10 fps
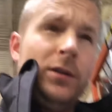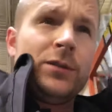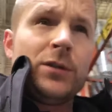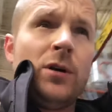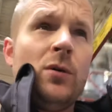
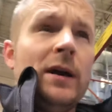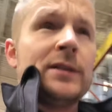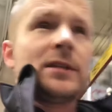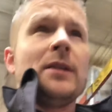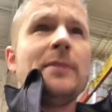So, and
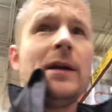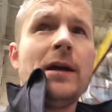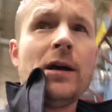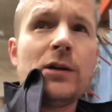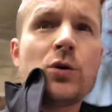it's going to
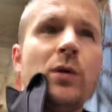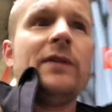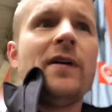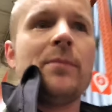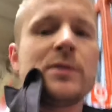be
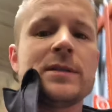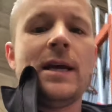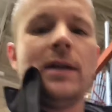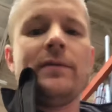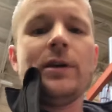
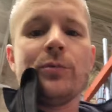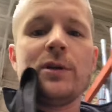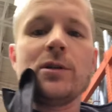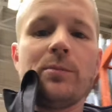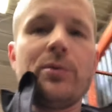25% of the
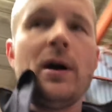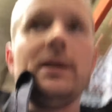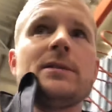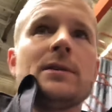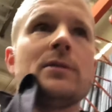original price.